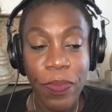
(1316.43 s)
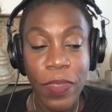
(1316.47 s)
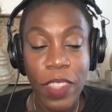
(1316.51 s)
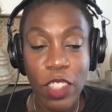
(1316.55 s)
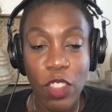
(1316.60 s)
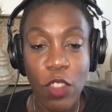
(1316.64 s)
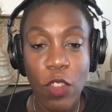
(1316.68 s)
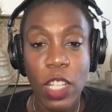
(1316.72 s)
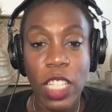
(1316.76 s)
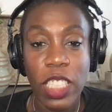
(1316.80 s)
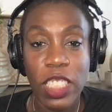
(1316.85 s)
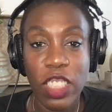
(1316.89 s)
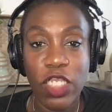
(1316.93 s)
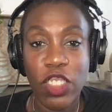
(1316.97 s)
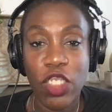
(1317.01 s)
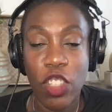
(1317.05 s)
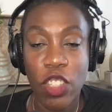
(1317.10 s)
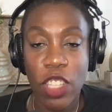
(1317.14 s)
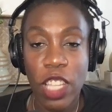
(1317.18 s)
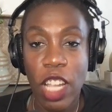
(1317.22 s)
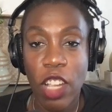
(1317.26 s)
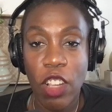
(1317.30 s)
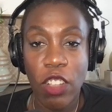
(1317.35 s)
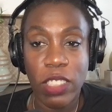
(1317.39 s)
So, because it's your
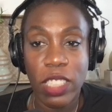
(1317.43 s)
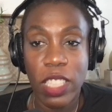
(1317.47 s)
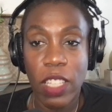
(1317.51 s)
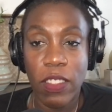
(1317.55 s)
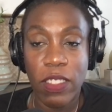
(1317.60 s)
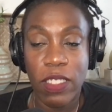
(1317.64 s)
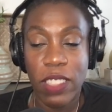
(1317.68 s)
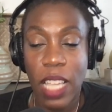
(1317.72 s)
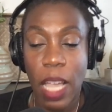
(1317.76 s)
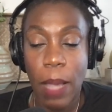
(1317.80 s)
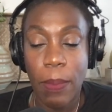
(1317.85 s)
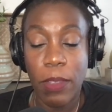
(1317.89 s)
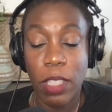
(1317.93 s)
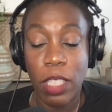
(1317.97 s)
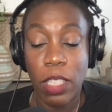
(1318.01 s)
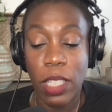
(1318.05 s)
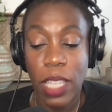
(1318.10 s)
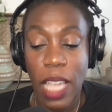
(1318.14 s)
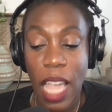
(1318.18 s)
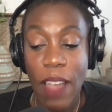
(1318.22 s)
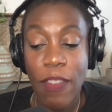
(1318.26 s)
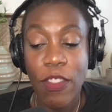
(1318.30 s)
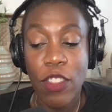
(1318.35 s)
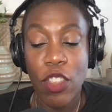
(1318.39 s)
younger self's job to
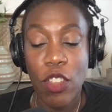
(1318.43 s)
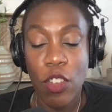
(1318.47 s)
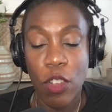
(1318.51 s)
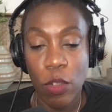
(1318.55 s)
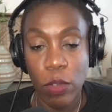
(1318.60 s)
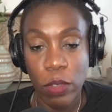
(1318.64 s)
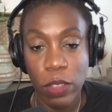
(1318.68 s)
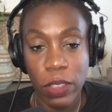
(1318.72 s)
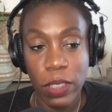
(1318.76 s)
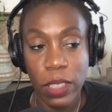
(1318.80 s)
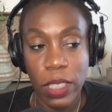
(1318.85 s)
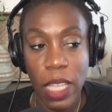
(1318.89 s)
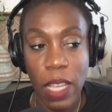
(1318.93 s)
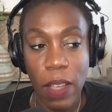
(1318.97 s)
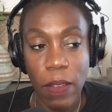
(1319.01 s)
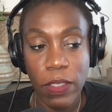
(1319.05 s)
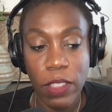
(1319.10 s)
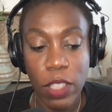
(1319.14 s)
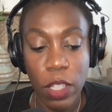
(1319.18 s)
look after your older self.